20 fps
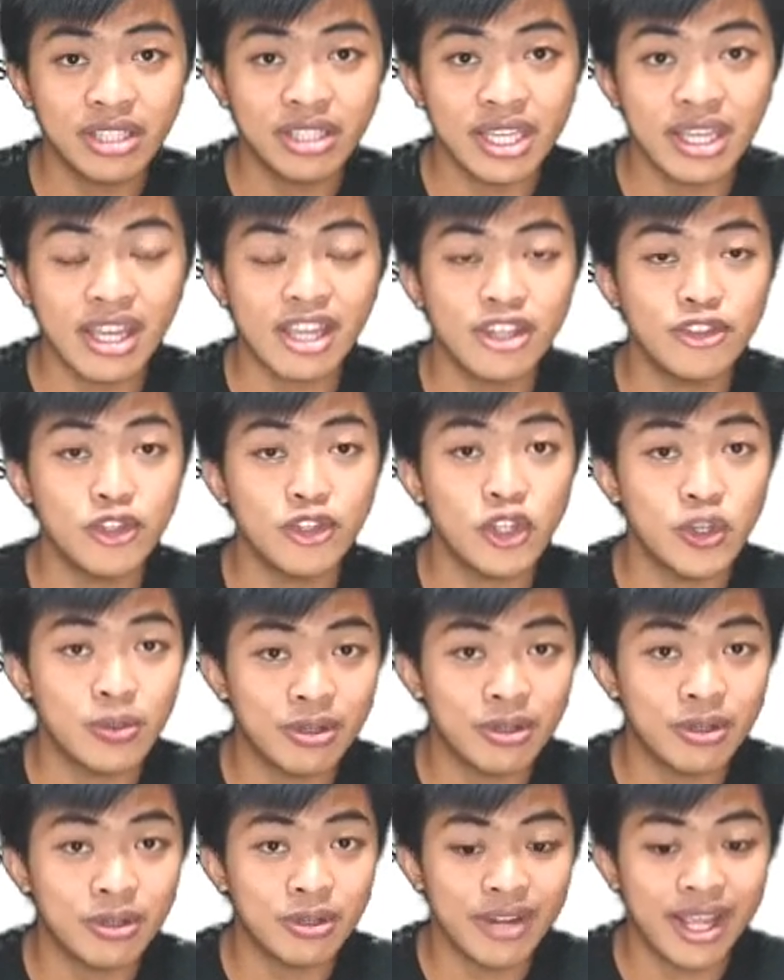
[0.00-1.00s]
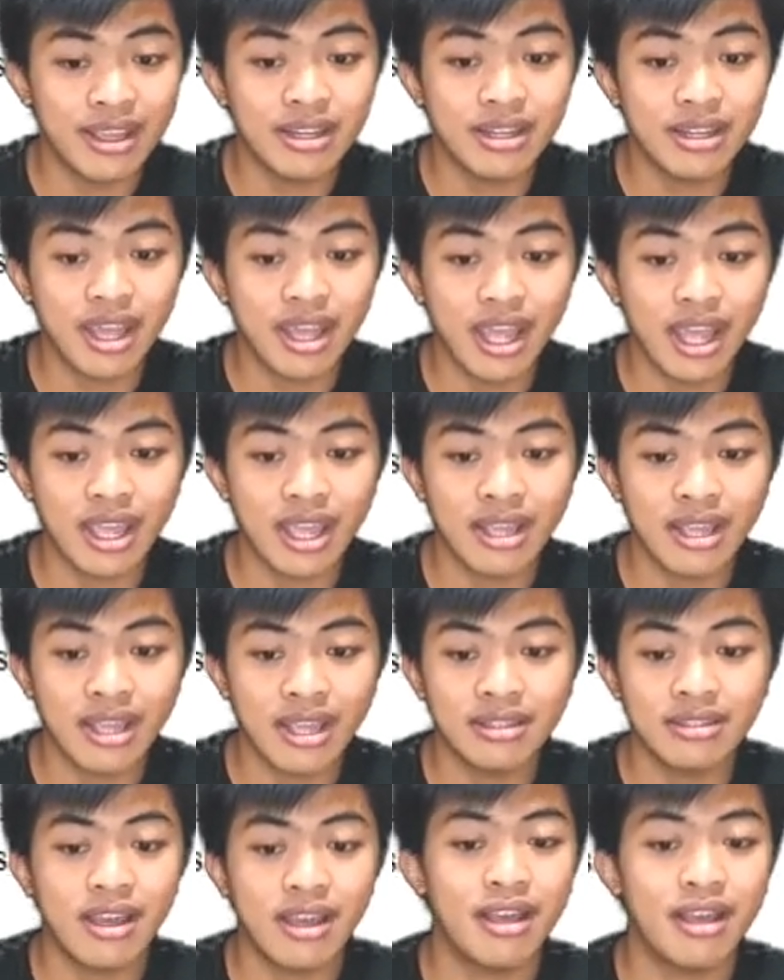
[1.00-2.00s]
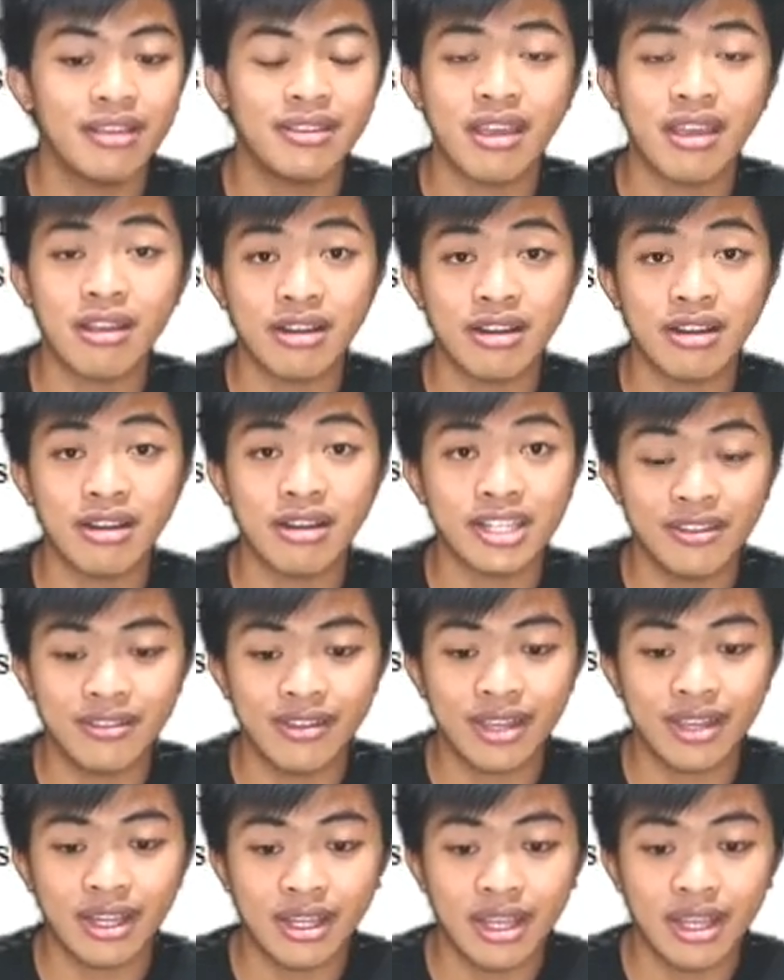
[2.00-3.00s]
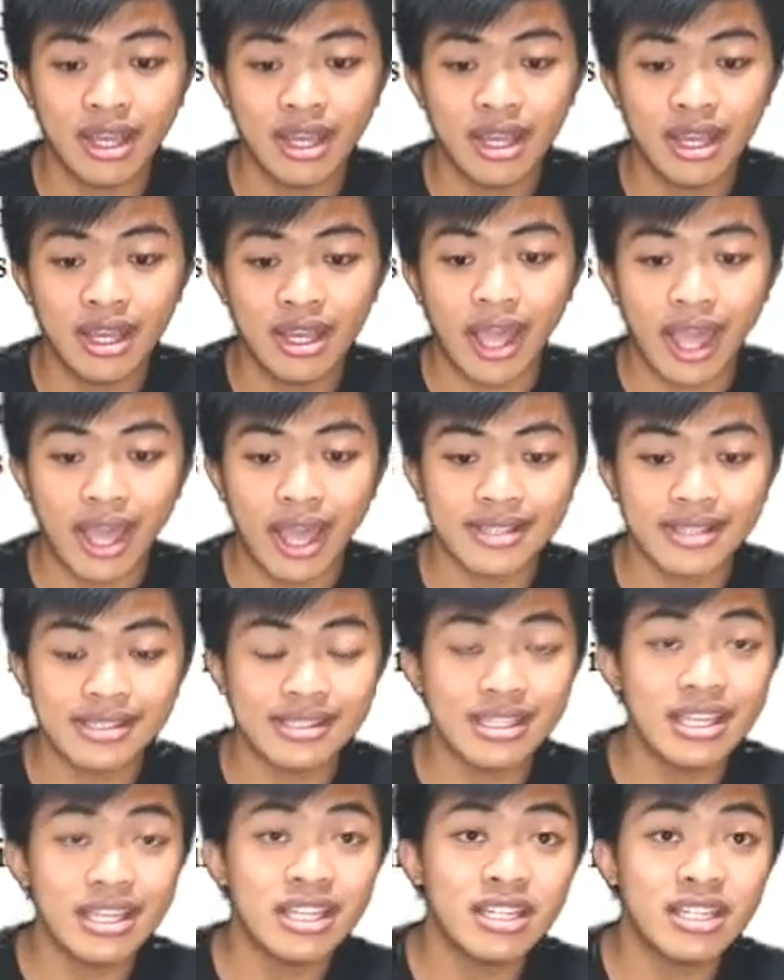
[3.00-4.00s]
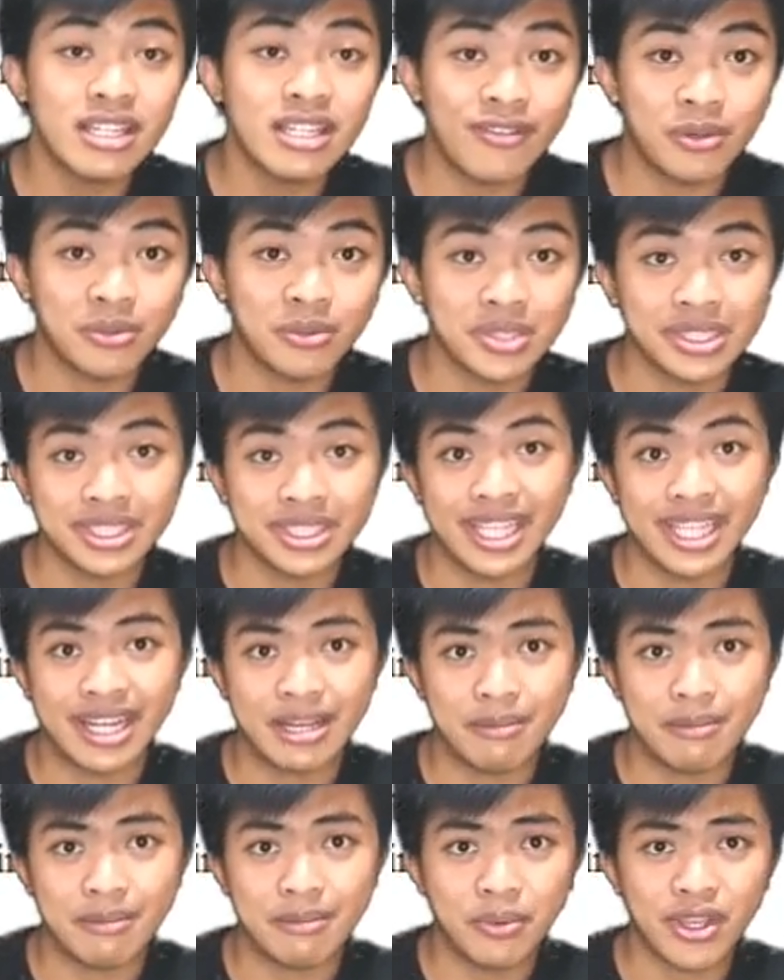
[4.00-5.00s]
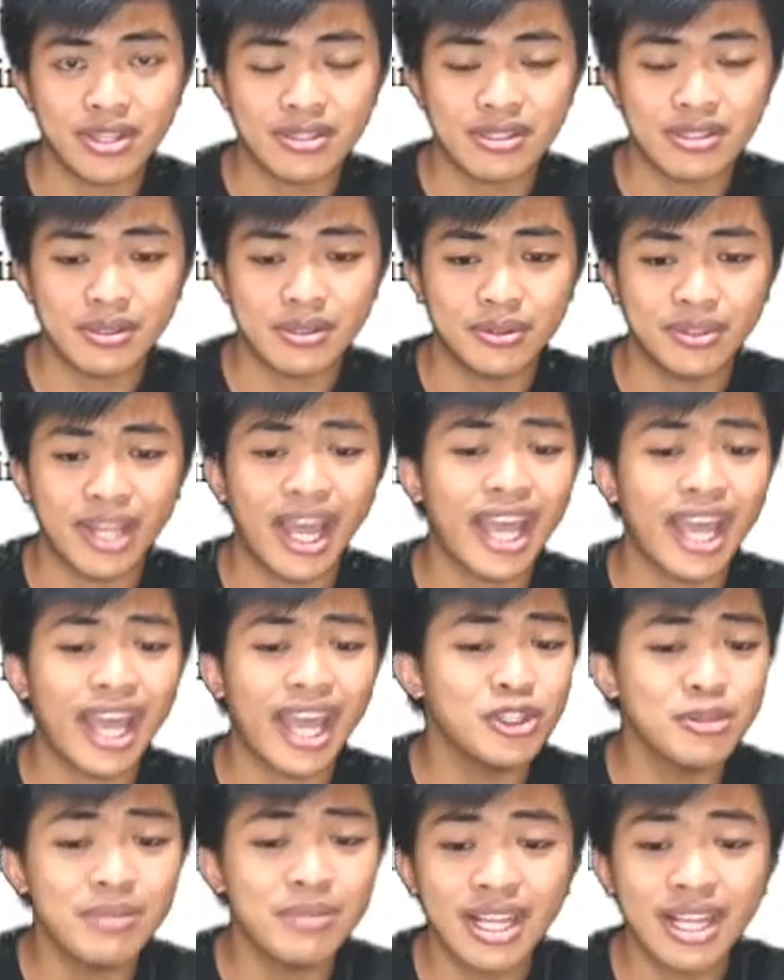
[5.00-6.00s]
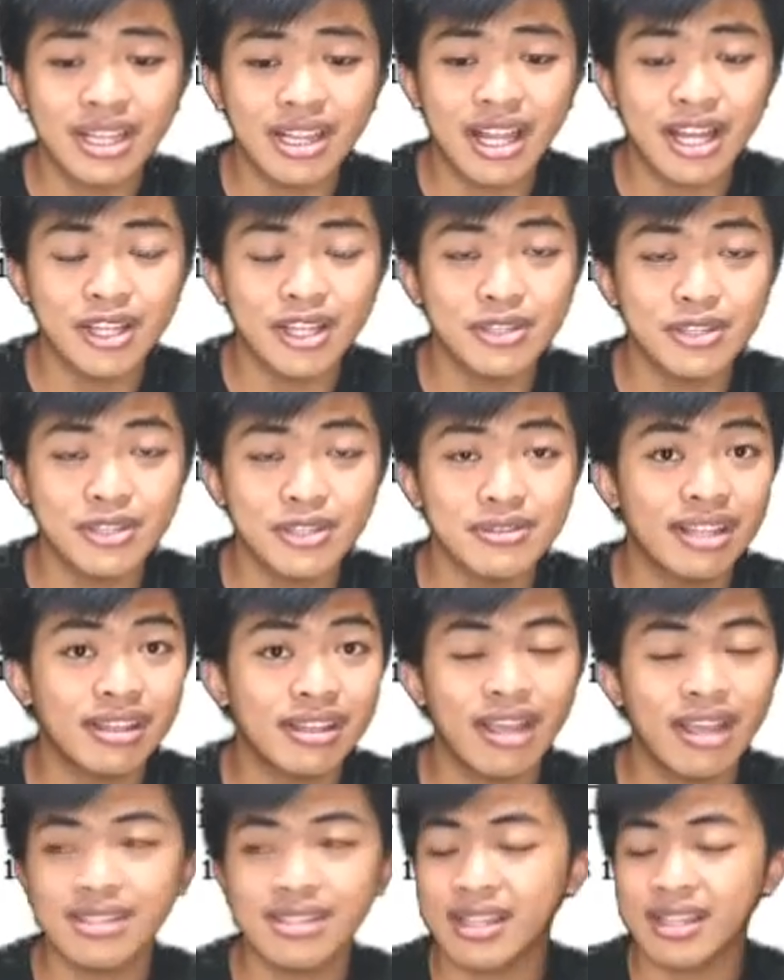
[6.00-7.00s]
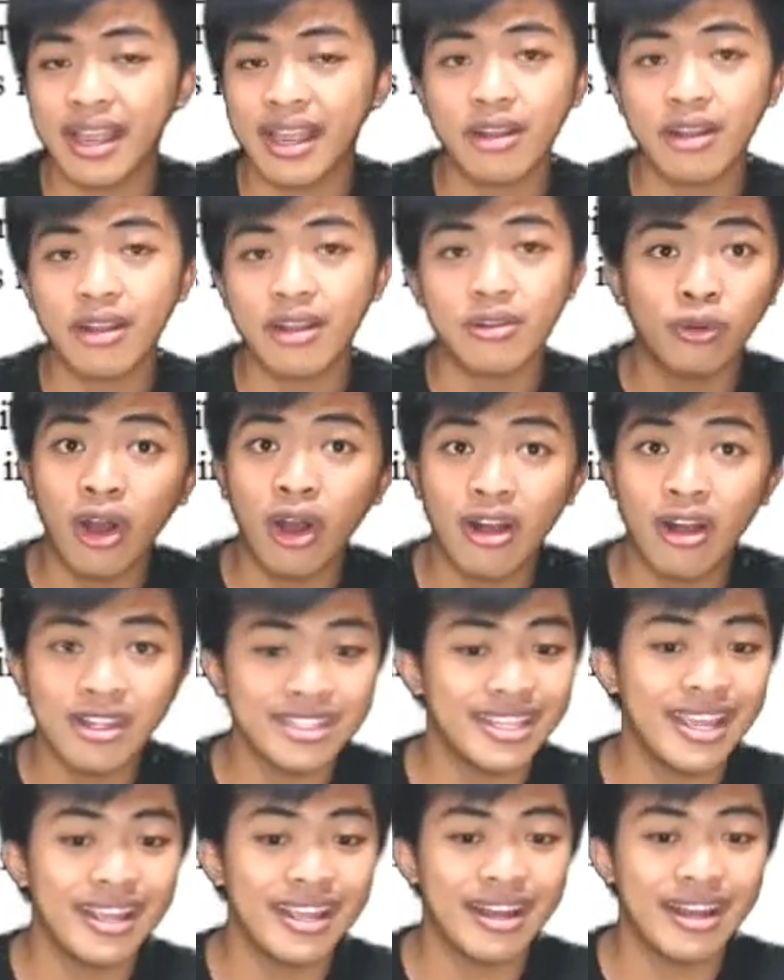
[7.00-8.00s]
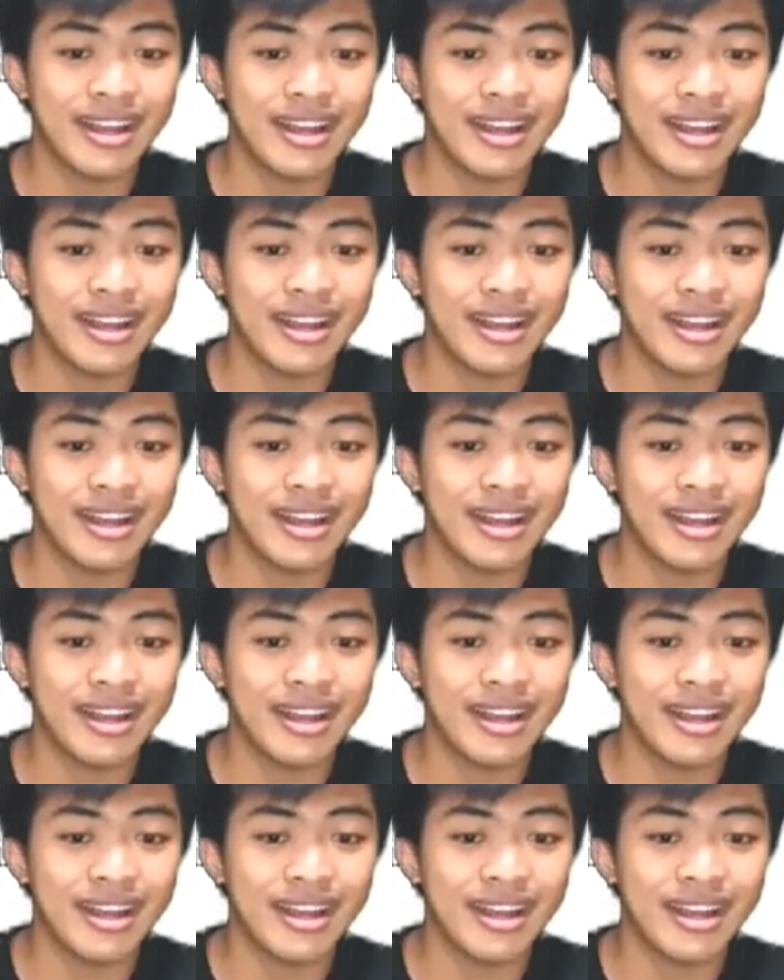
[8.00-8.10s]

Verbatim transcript: enumerated and they are given as individual data points. So, naka-enumerate lang yung data. It's like raw data.